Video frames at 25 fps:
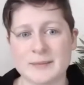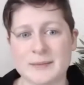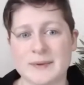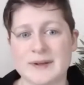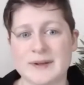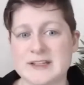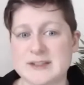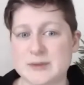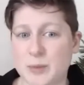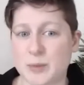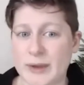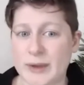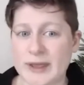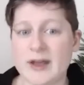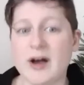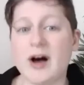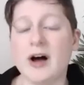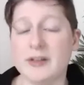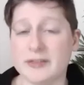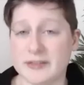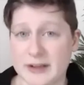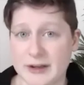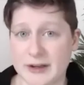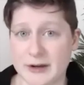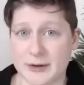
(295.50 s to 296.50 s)
But as we
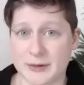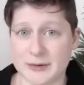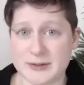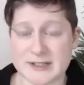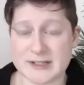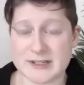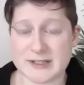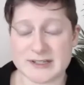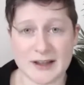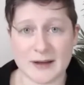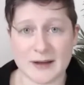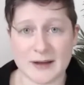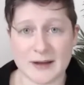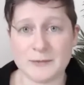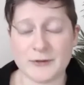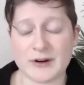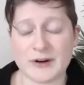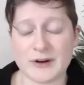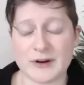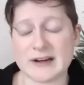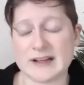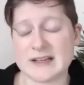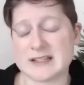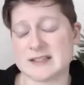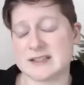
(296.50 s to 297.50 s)
all know,
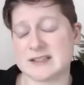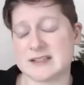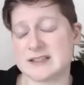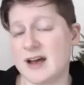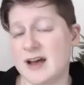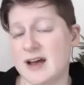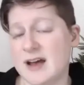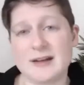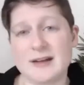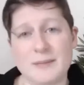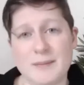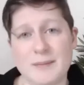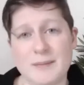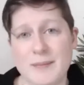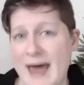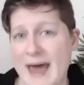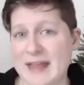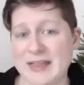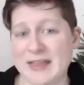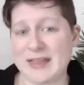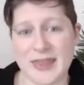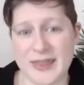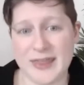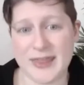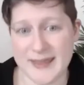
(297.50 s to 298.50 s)
discomfort is not a
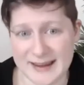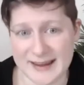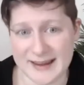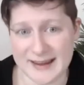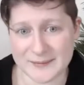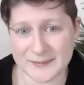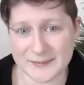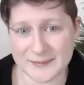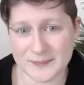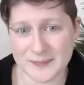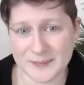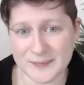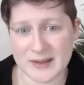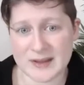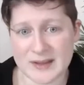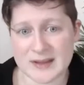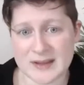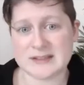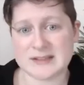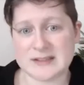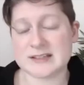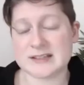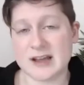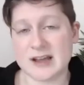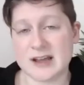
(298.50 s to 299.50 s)
bad thing.
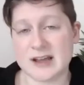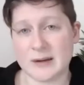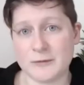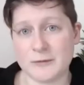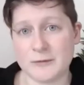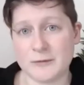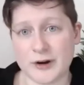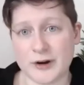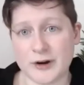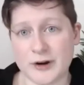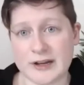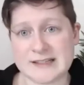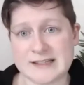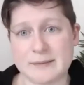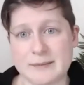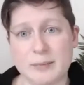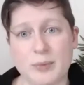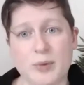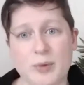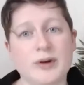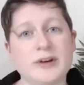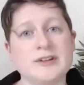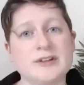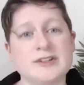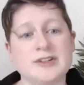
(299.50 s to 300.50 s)
Discomfort is
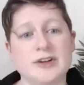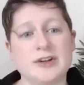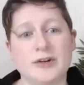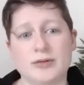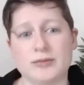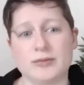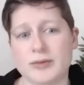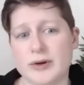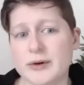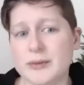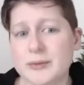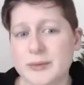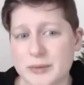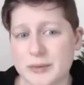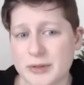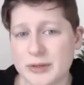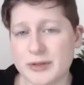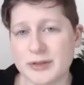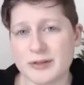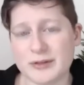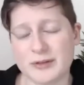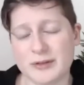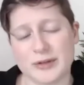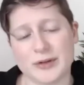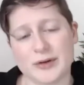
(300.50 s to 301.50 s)
important to
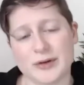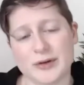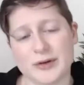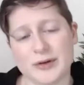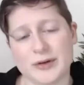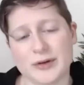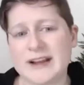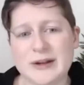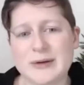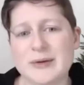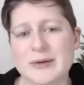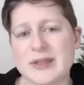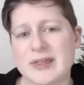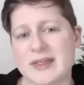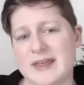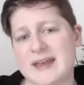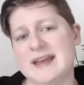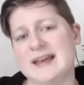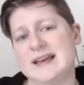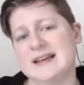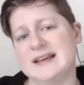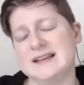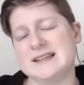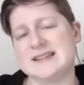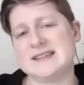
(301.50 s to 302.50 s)
growth, learning new
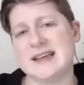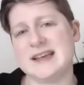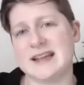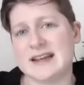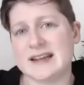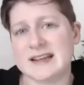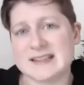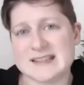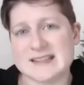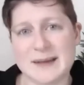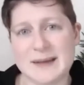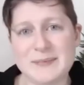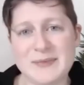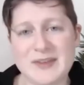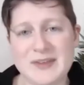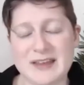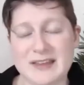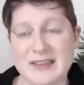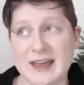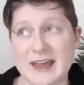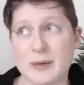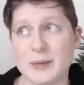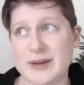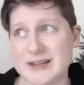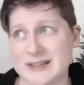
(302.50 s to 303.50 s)
things, and accepting
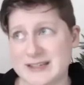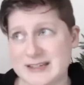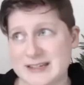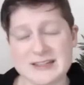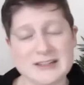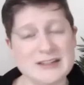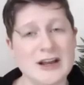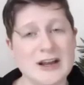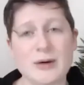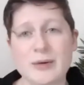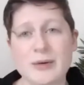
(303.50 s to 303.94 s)
that we didn't know